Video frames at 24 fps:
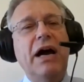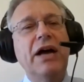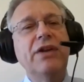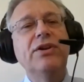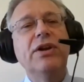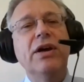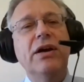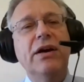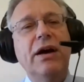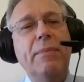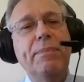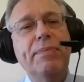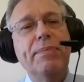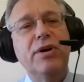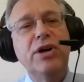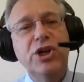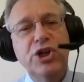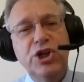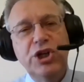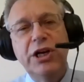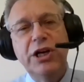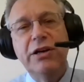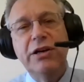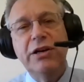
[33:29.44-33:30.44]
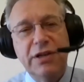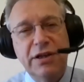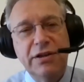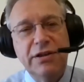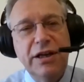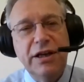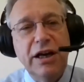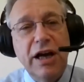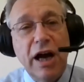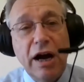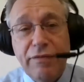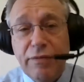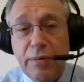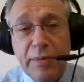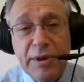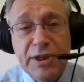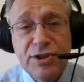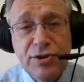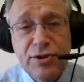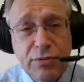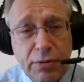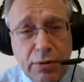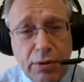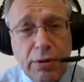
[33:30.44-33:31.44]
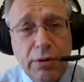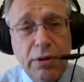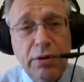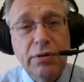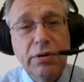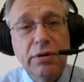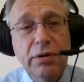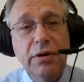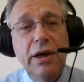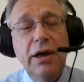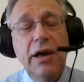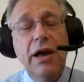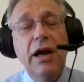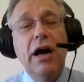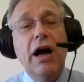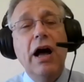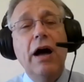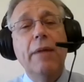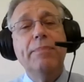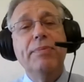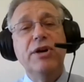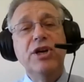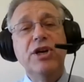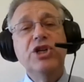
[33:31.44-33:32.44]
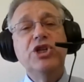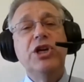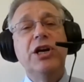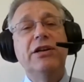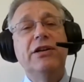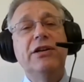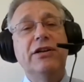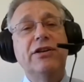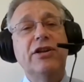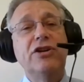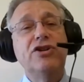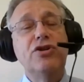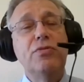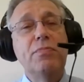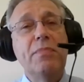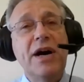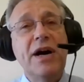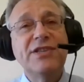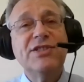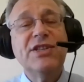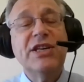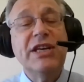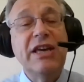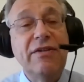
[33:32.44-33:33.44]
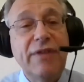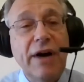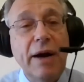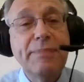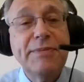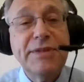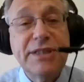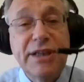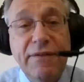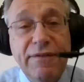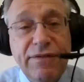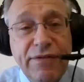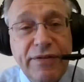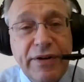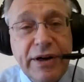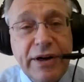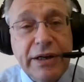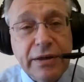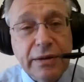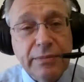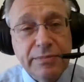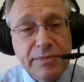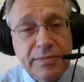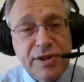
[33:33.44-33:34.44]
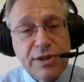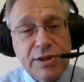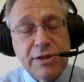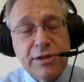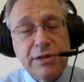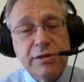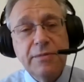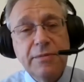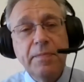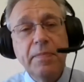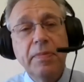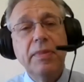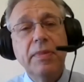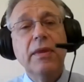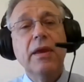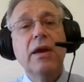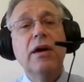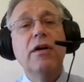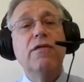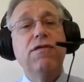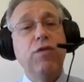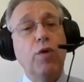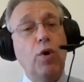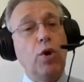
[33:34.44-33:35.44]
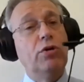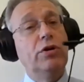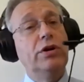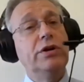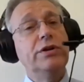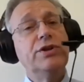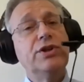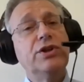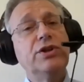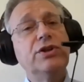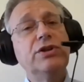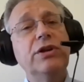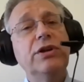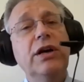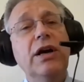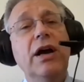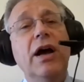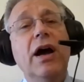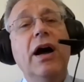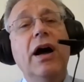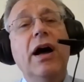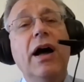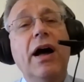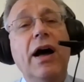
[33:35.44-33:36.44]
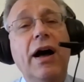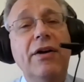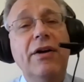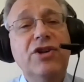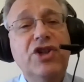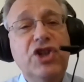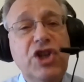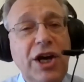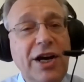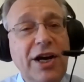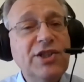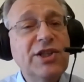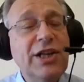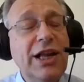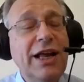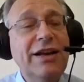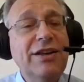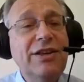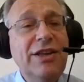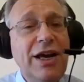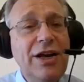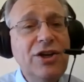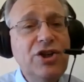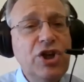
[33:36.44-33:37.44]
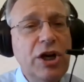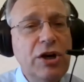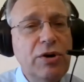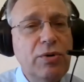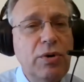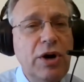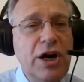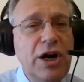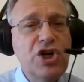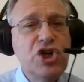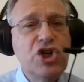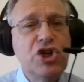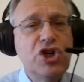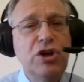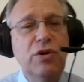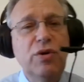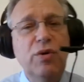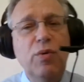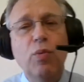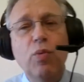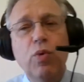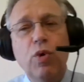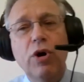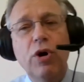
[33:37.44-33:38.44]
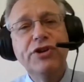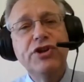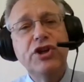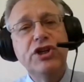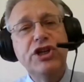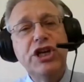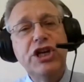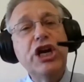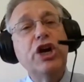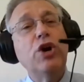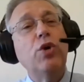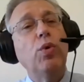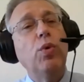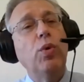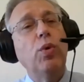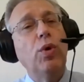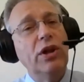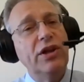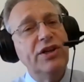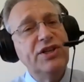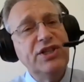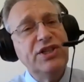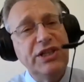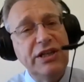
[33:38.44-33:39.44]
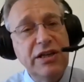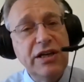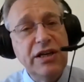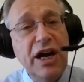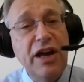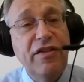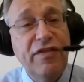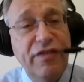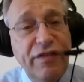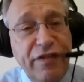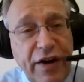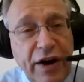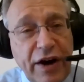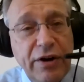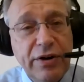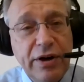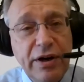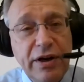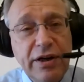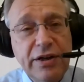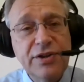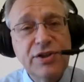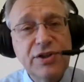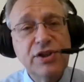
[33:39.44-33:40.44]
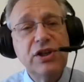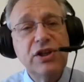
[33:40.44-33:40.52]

appreciated the government's role, appreciated that you must give up some freedoms for it. Just like their generation wanted equality and fairness.